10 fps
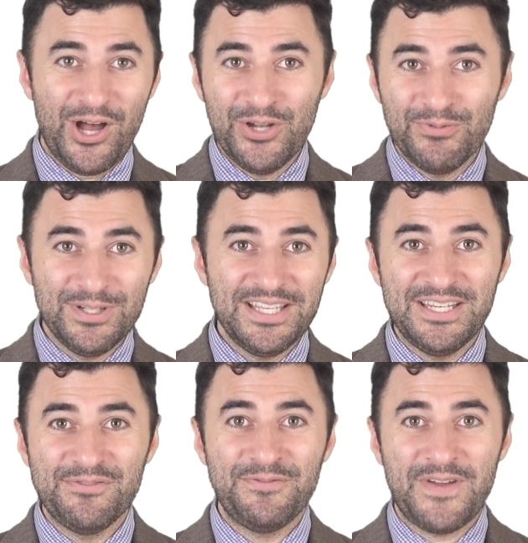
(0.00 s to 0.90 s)

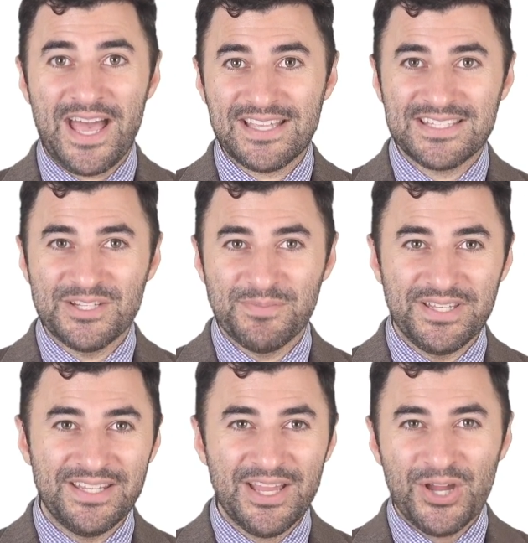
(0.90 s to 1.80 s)
Unrelated facts that have
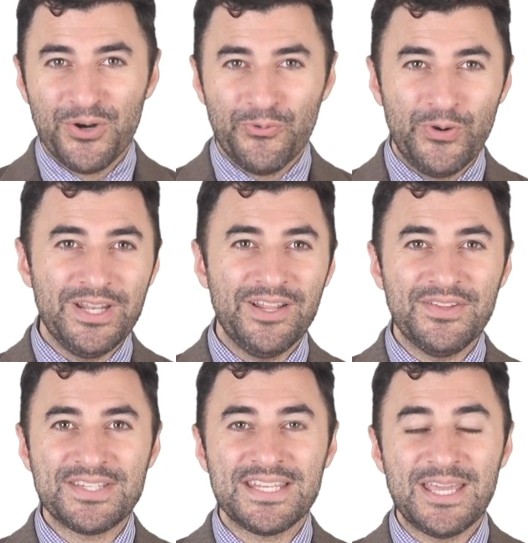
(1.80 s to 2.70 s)
been written on
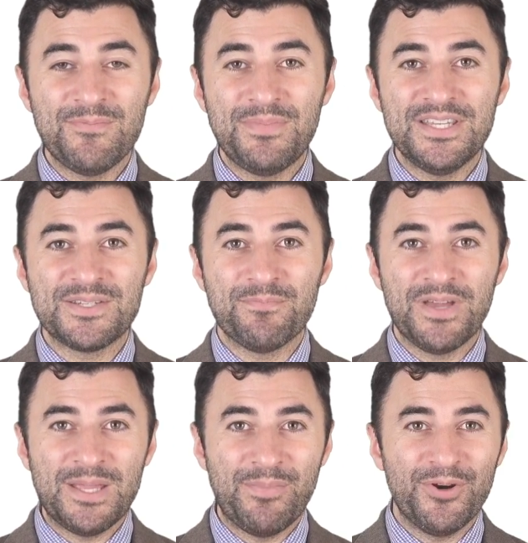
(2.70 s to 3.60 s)
the same piece of
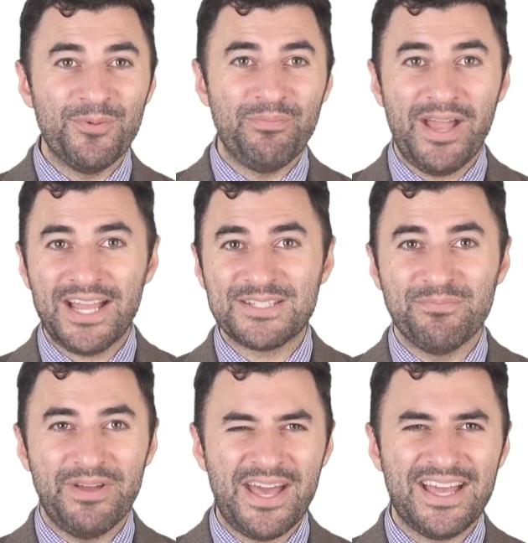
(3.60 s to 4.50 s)
paper back to
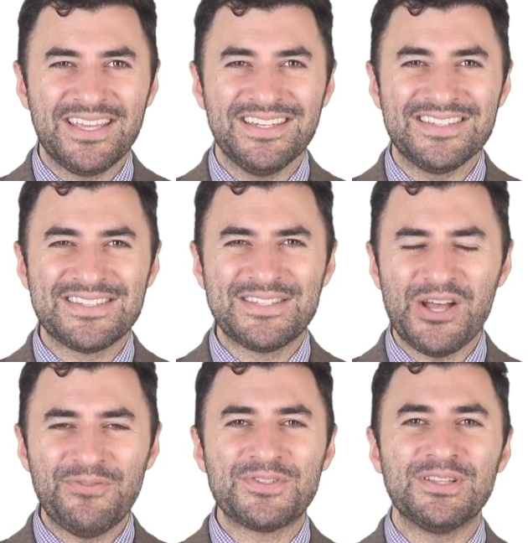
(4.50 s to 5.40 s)
back, and it's
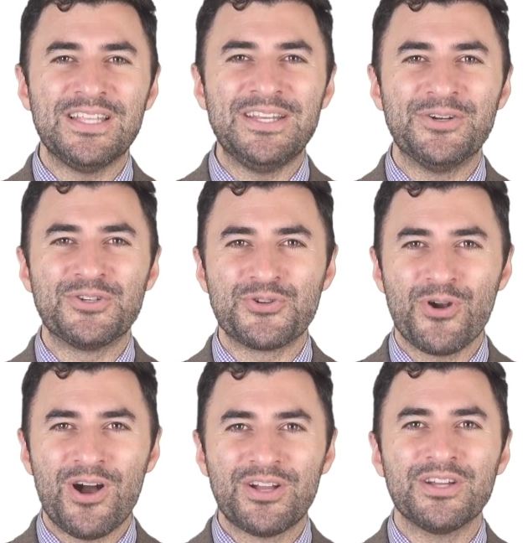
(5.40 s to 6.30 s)
tough to later
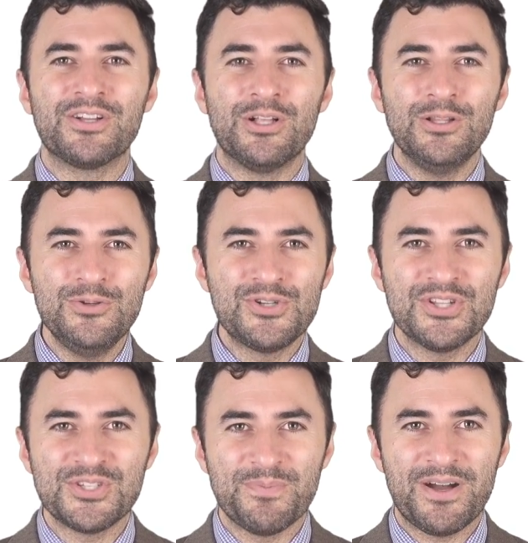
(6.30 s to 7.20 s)
draw
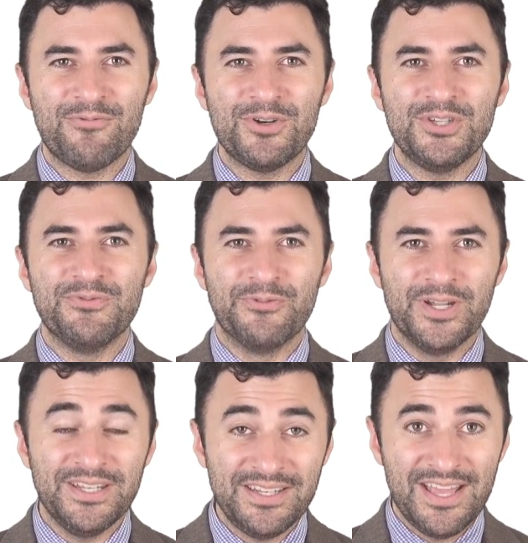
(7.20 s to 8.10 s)
conclusions about what you've
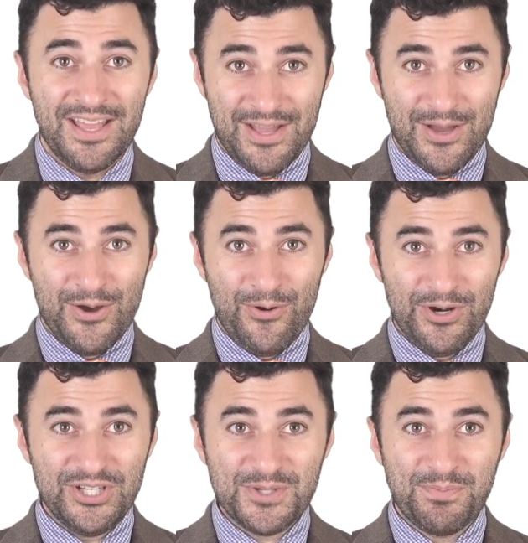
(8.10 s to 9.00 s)
written, or
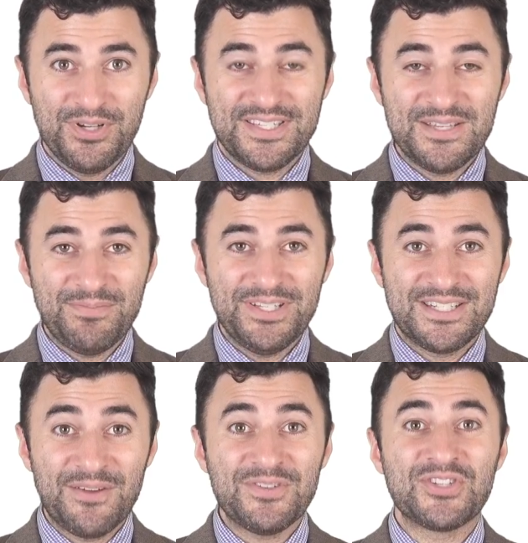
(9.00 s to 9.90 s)
to just put it simply,
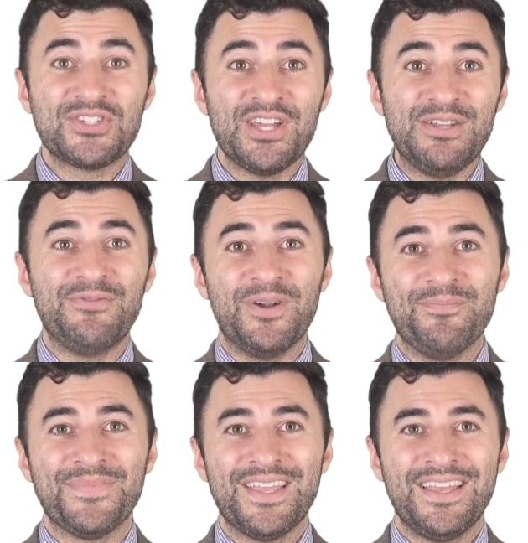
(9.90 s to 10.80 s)
tough to study from.